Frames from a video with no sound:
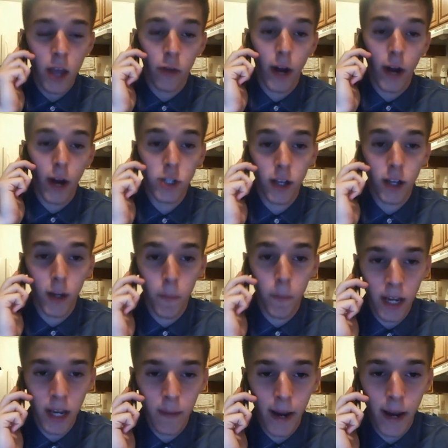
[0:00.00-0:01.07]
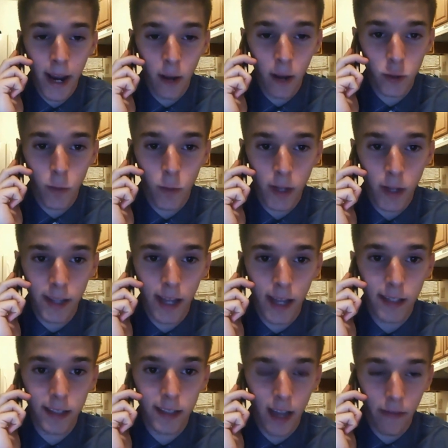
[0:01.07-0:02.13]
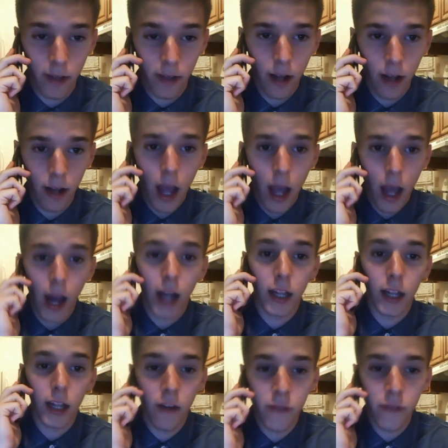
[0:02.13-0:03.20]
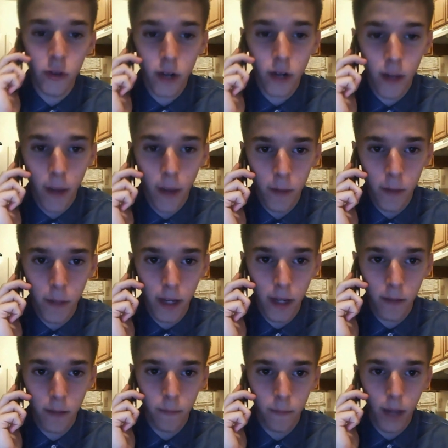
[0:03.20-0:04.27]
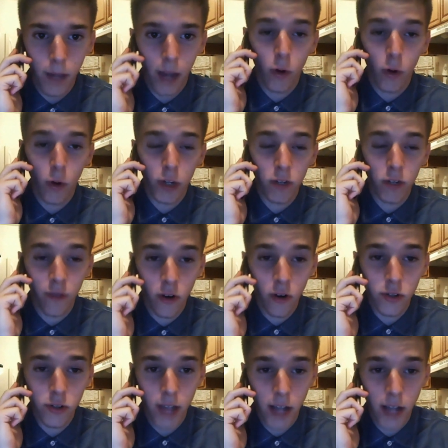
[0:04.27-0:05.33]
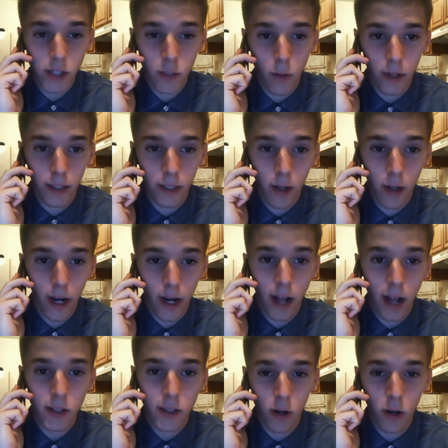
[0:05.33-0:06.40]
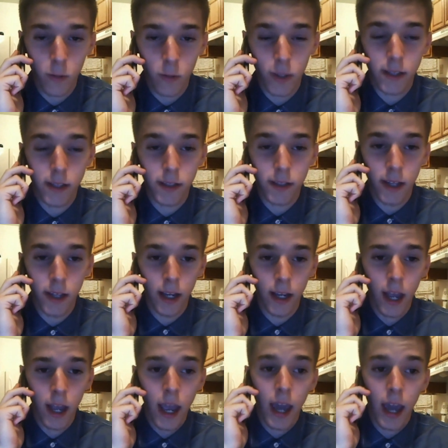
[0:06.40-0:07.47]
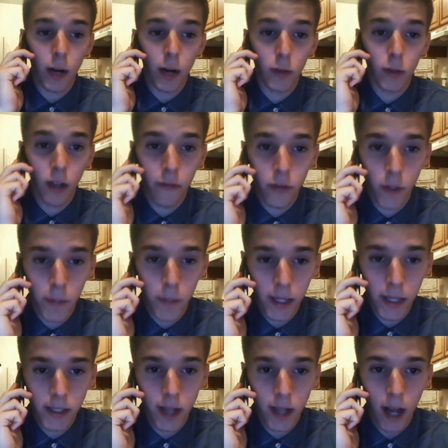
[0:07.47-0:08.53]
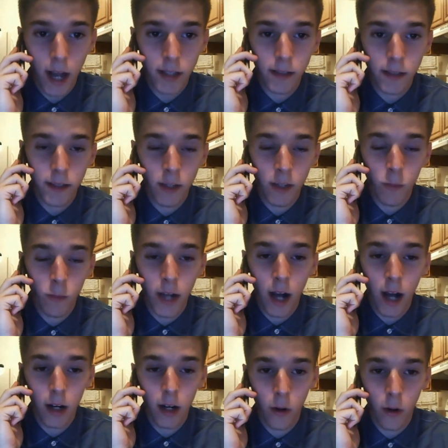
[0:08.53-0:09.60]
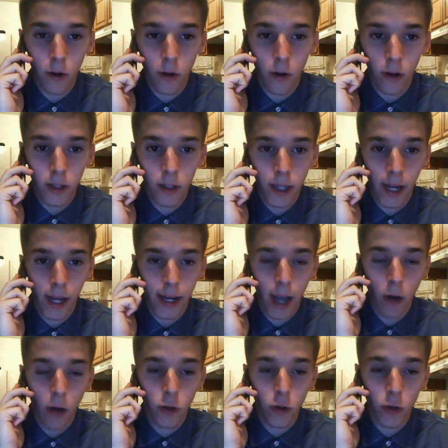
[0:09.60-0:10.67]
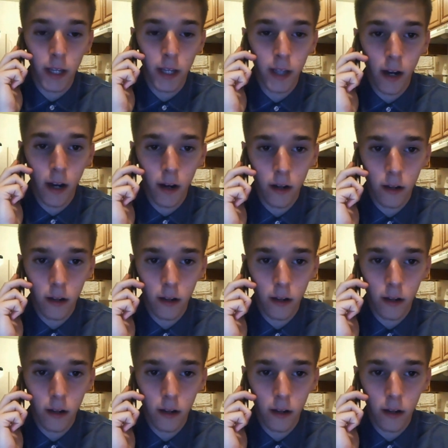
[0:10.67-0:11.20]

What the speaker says: They're actually going to be at my house Wednesday at 7. I'd love for you to come out and meet them. I thought of you first, actually, when I got started with this thing, and I would love for you to meet these guys and see what we got going on. Can I count on you being there?